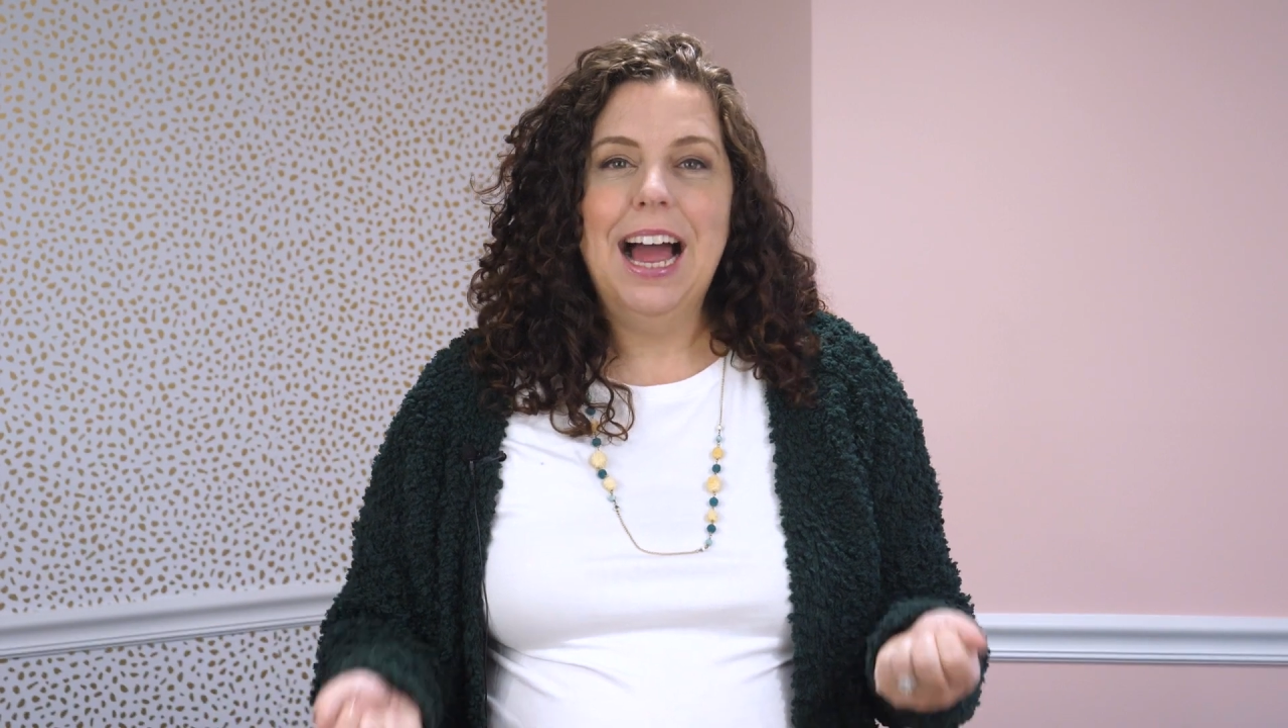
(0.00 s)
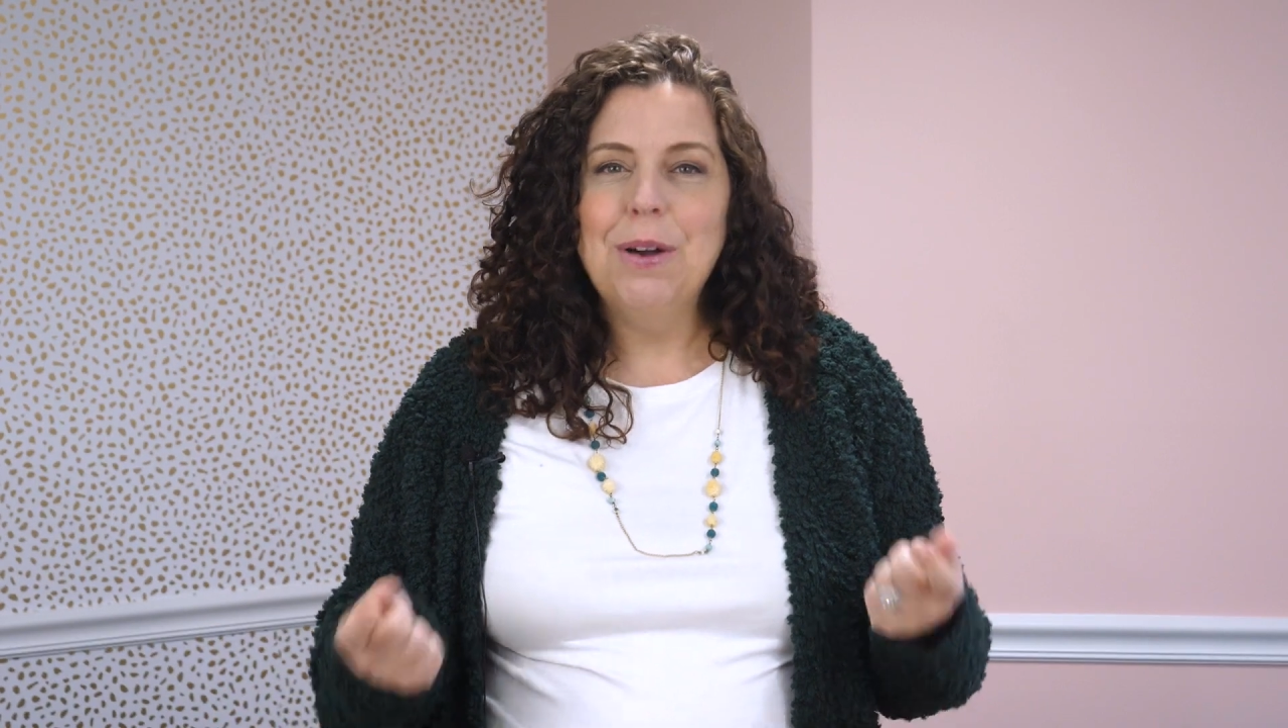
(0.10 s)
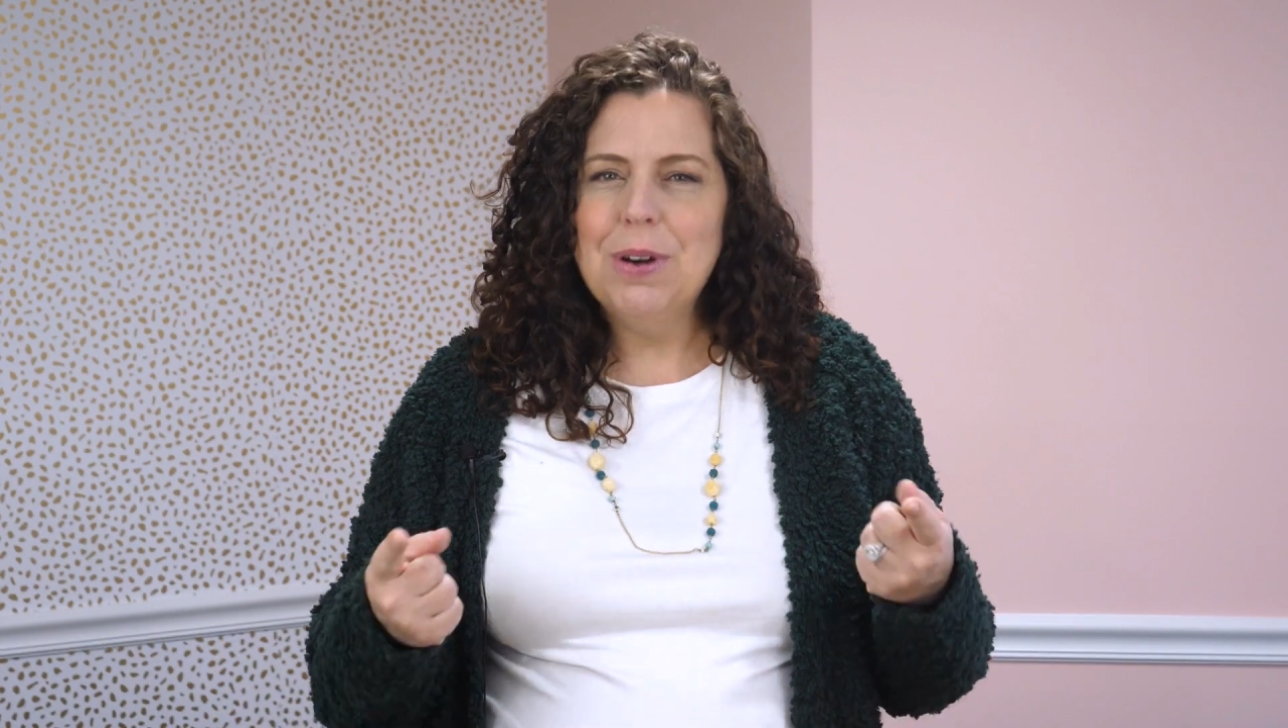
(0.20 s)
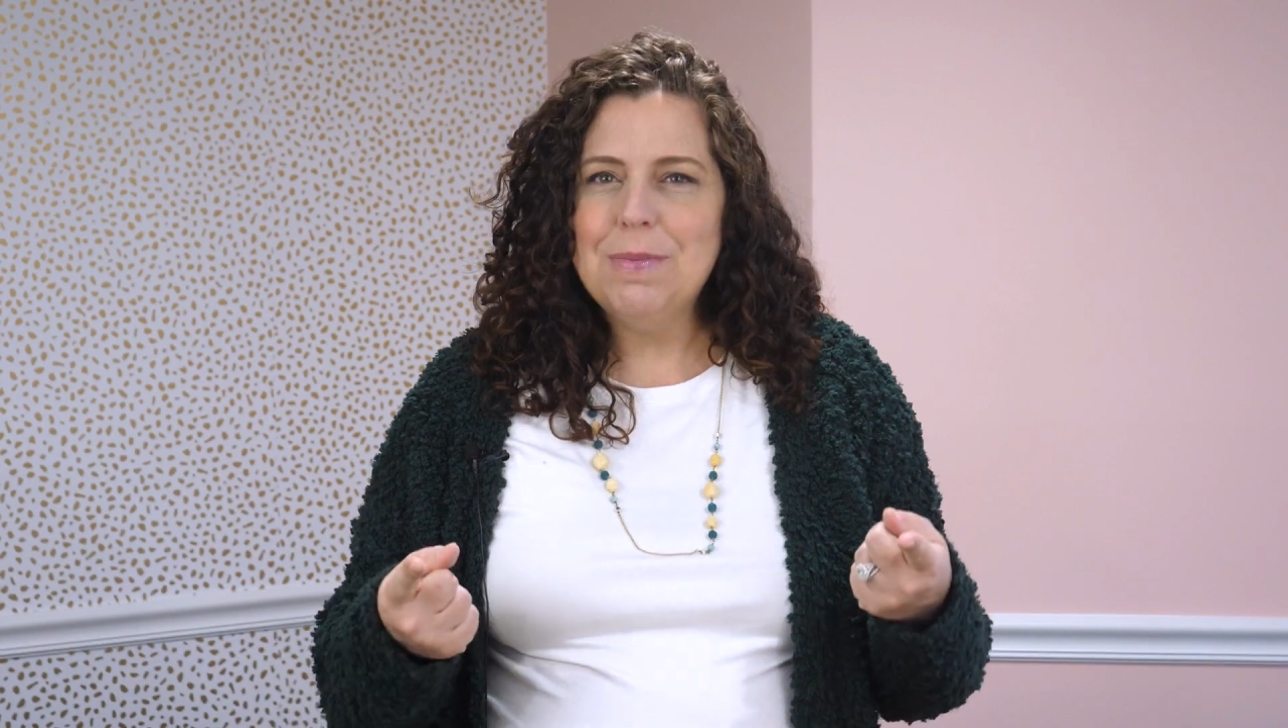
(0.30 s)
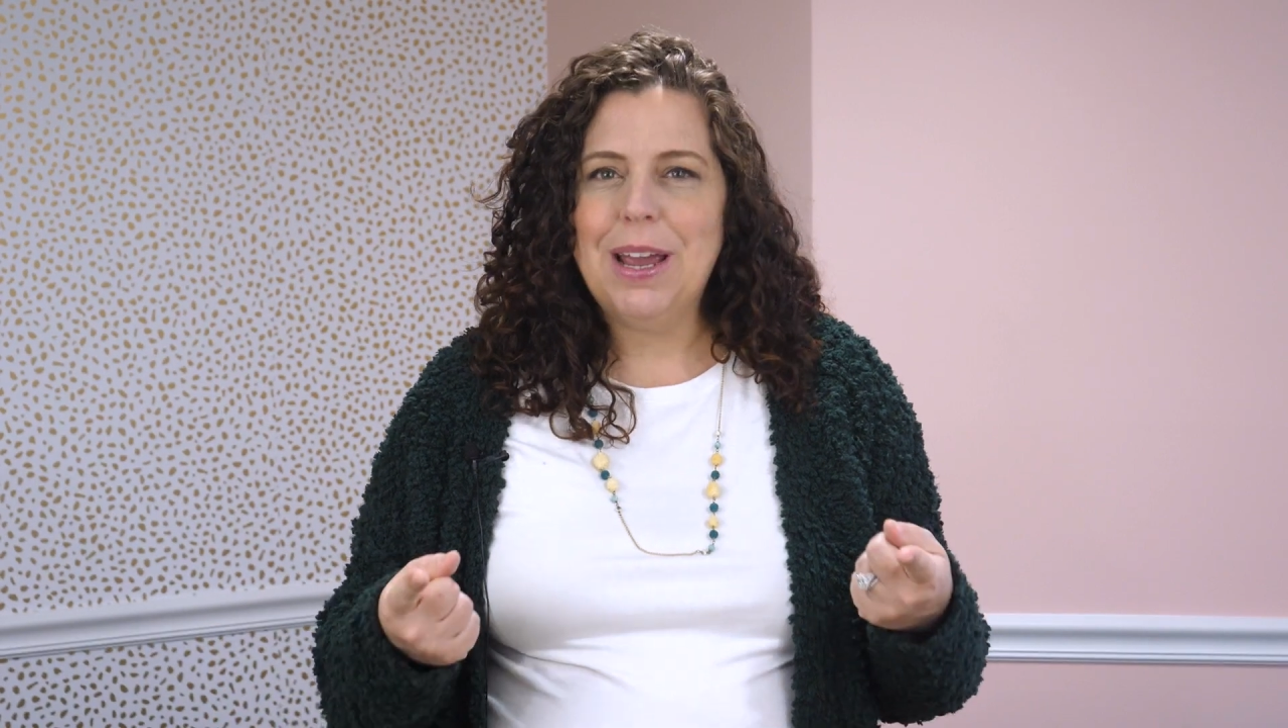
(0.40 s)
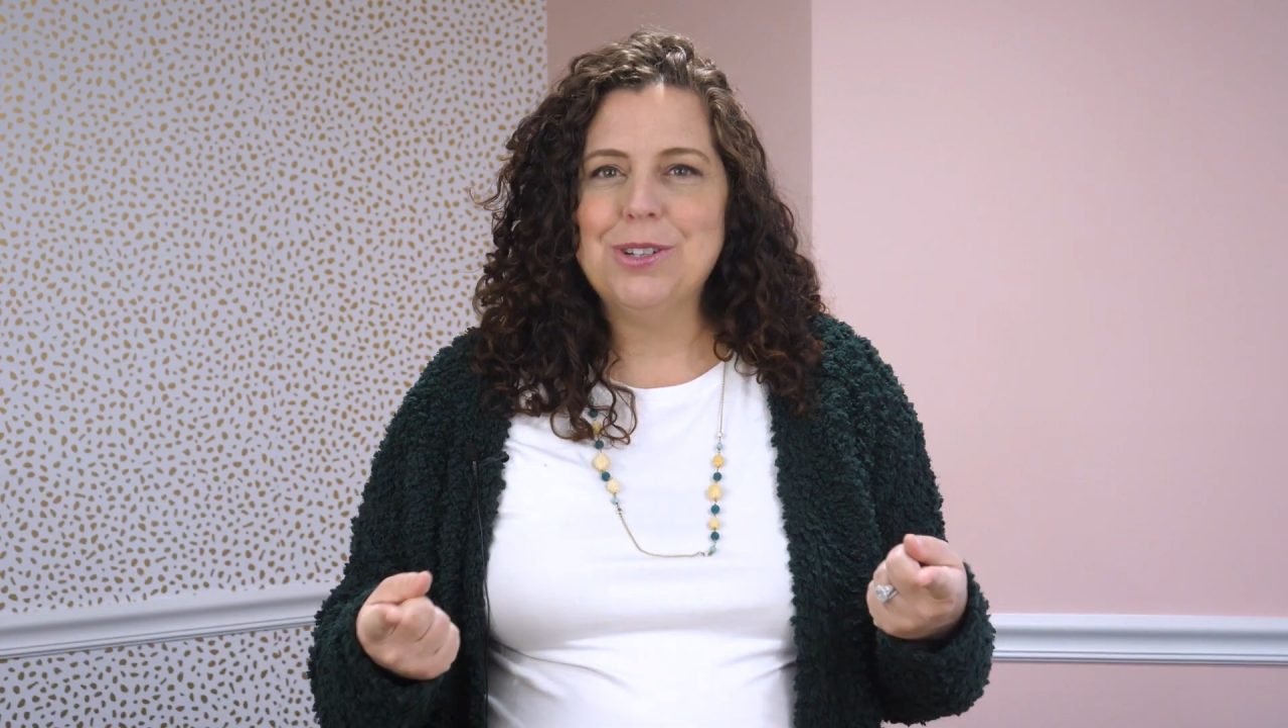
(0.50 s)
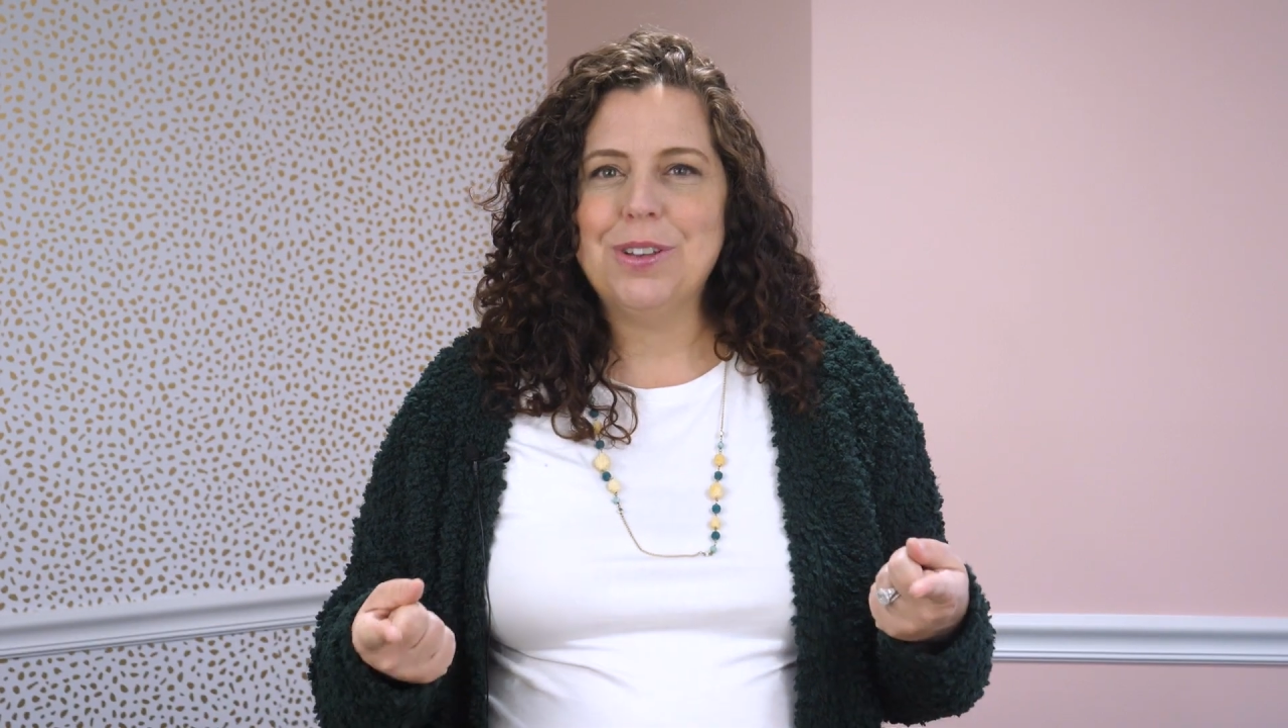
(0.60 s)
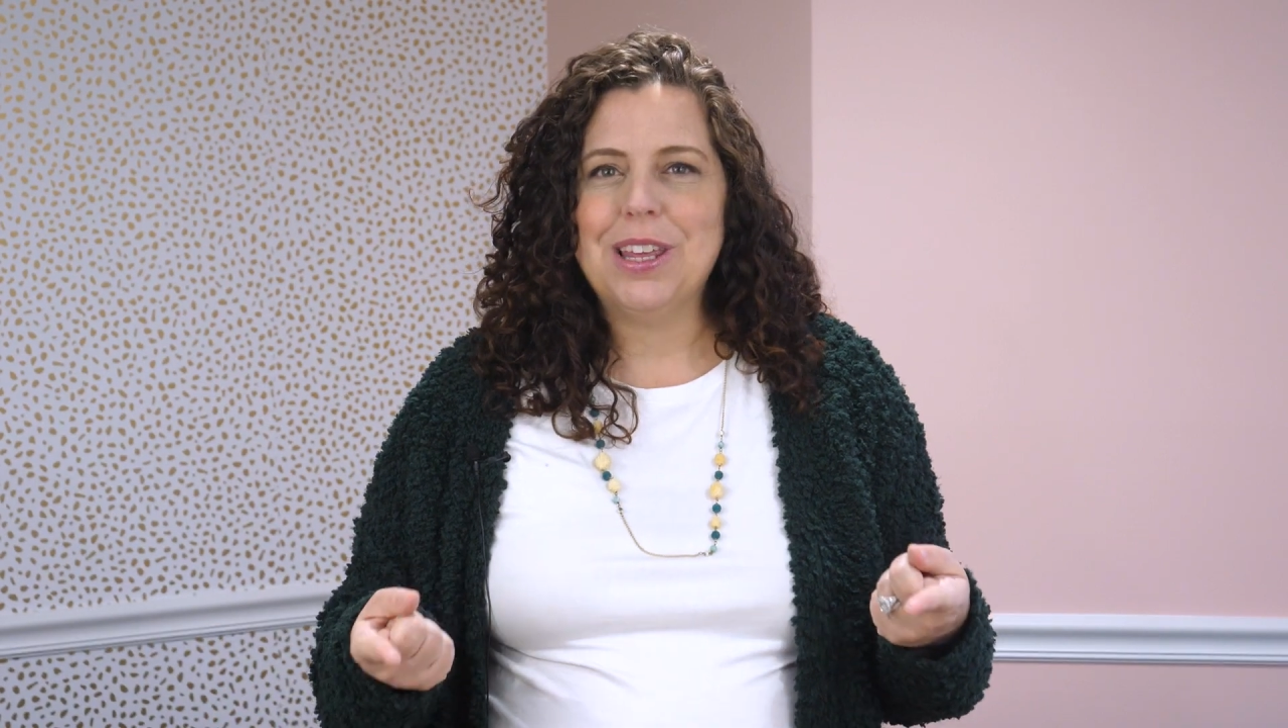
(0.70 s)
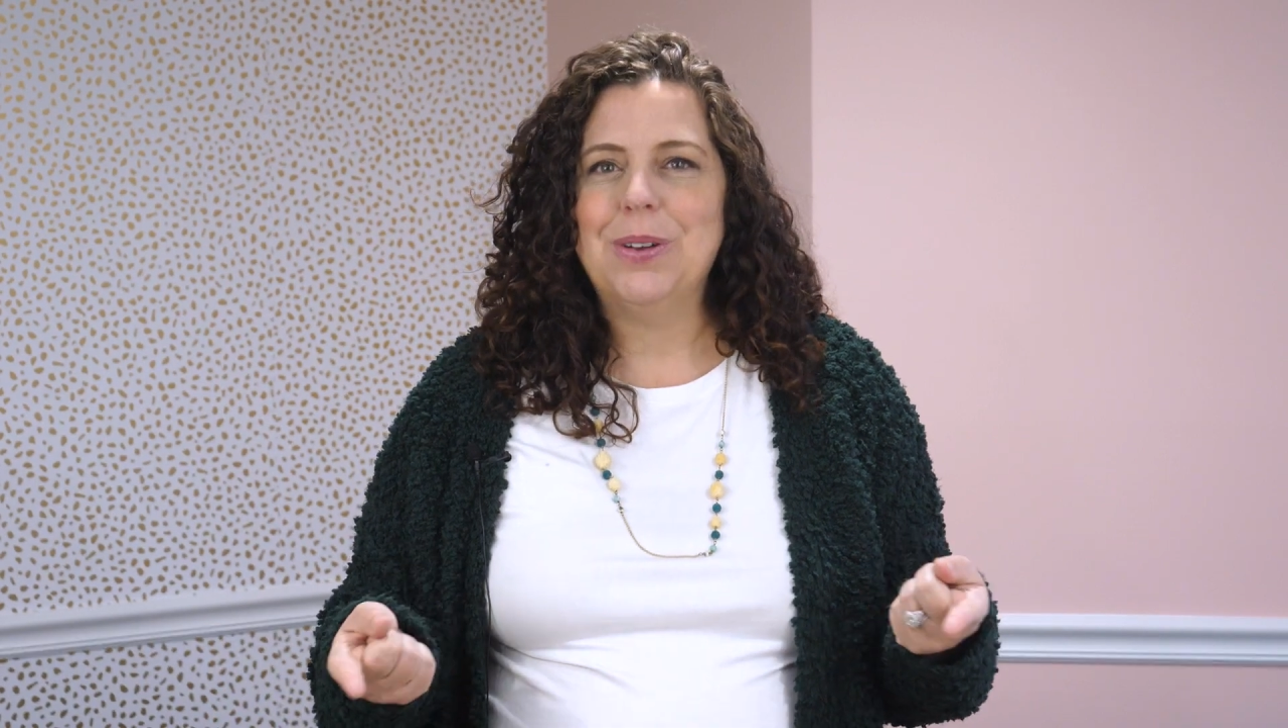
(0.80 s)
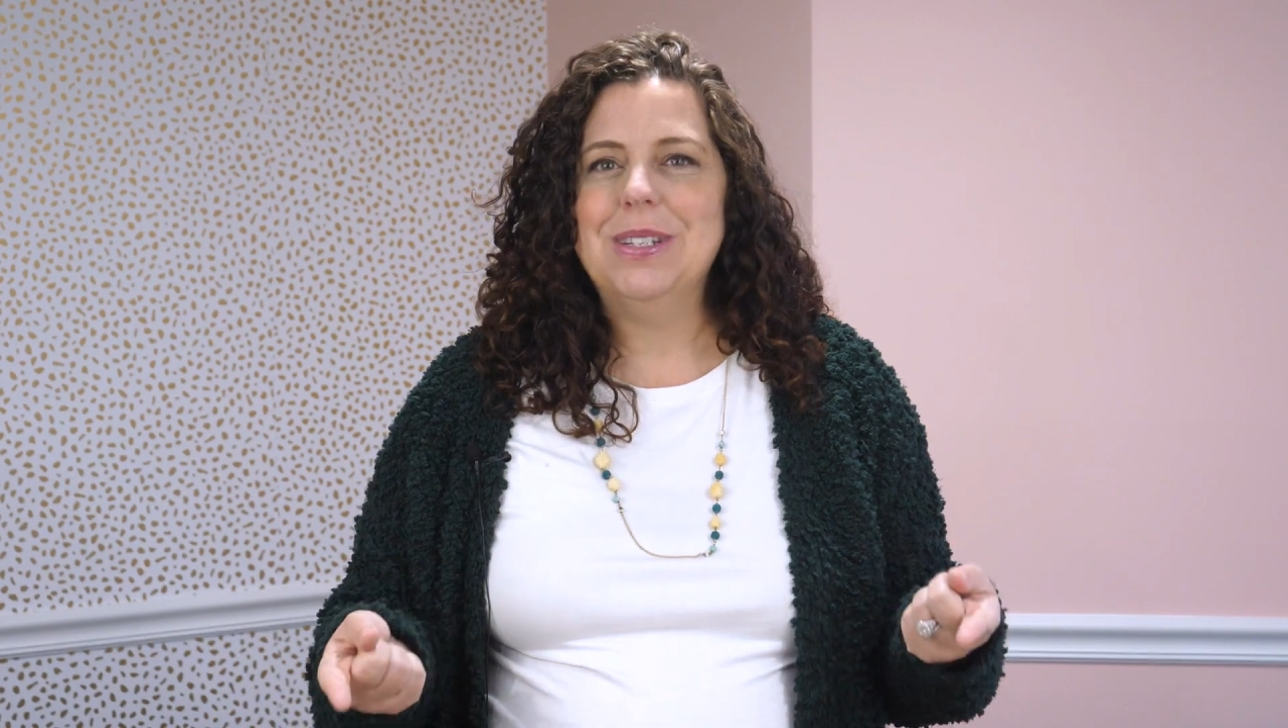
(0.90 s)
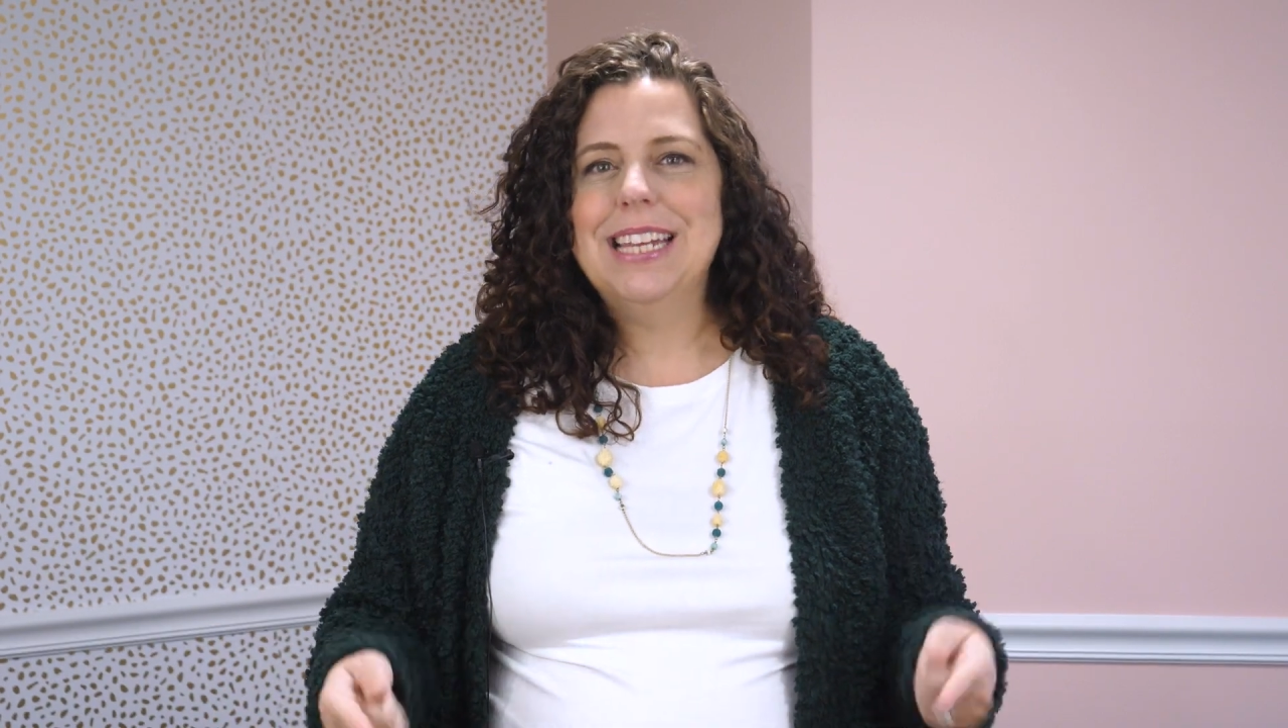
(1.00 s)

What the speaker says: I wanna make sure that you